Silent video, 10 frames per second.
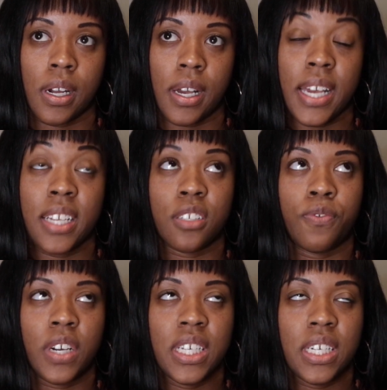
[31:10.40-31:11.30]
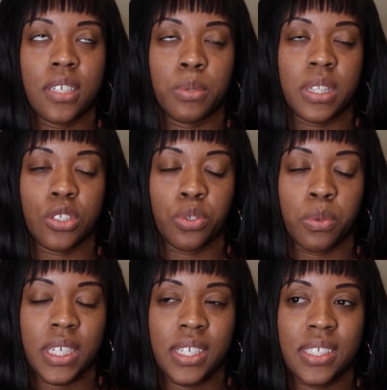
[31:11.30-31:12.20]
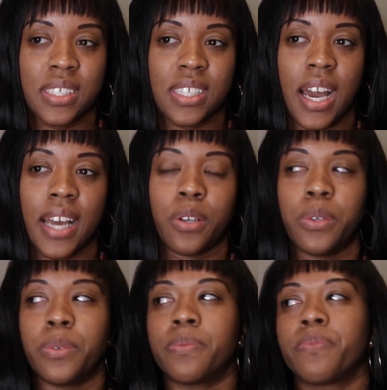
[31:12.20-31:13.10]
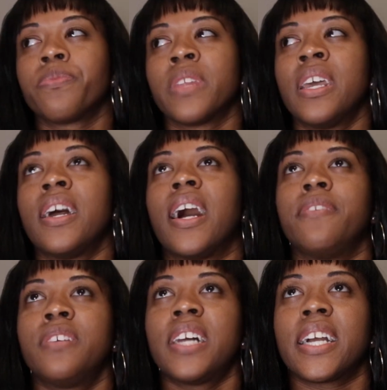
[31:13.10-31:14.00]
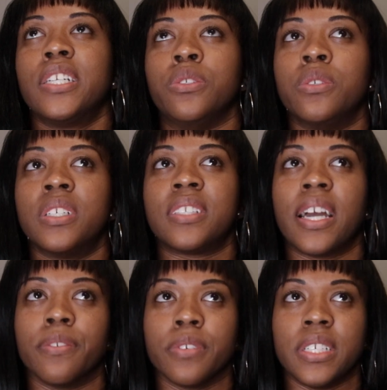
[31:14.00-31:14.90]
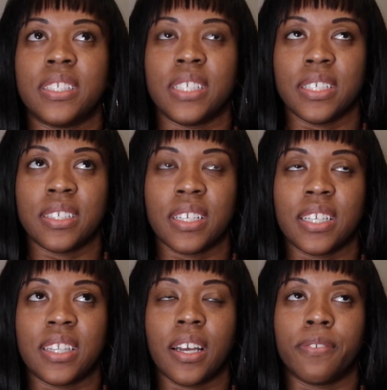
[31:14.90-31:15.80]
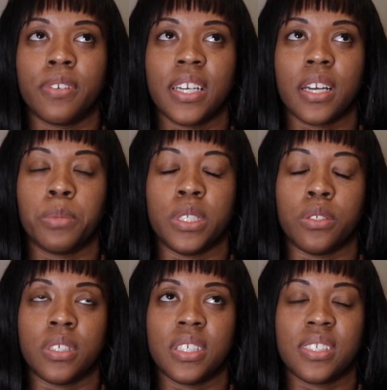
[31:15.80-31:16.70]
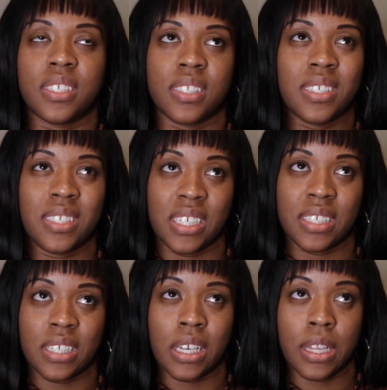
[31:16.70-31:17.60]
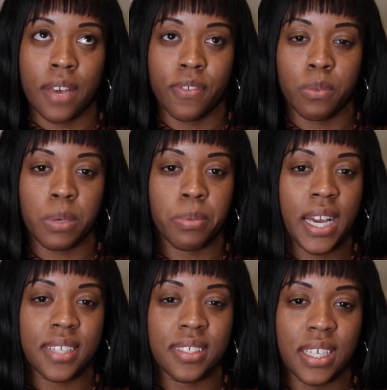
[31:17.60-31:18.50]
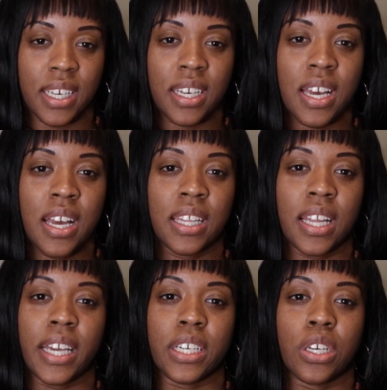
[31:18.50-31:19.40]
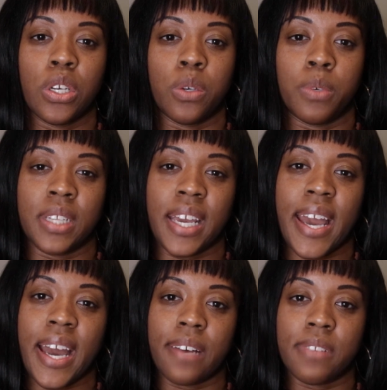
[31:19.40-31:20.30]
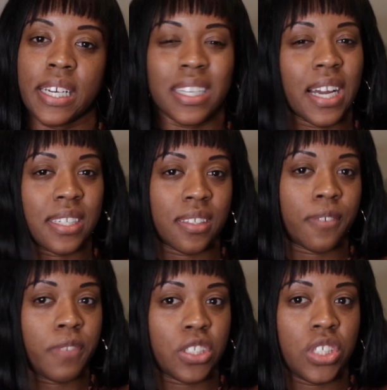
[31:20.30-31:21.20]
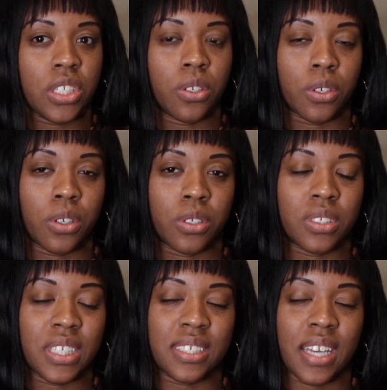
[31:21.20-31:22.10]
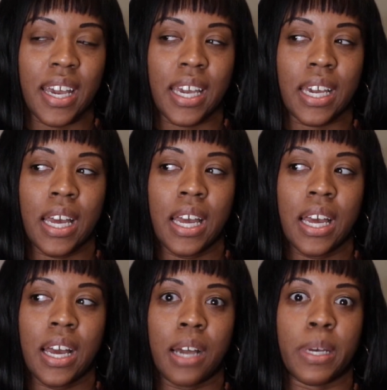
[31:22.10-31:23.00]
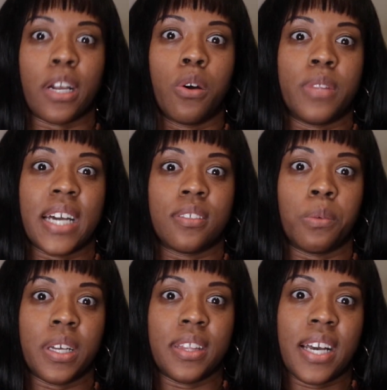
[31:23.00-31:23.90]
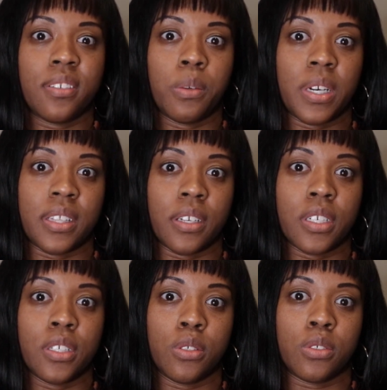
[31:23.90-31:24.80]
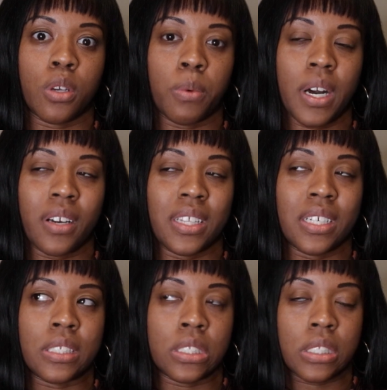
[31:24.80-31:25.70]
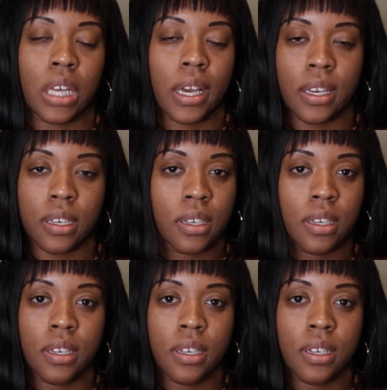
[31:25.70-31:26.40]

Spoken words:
And it's funny because with the twins, I feel like I do this every season. I feel like I've been doing this since season 11 with Plastique. Like, when they have like kind of the fishy girls, it's like, I'm like, oh, that's the one, they're gonna do so well. And then it's just like,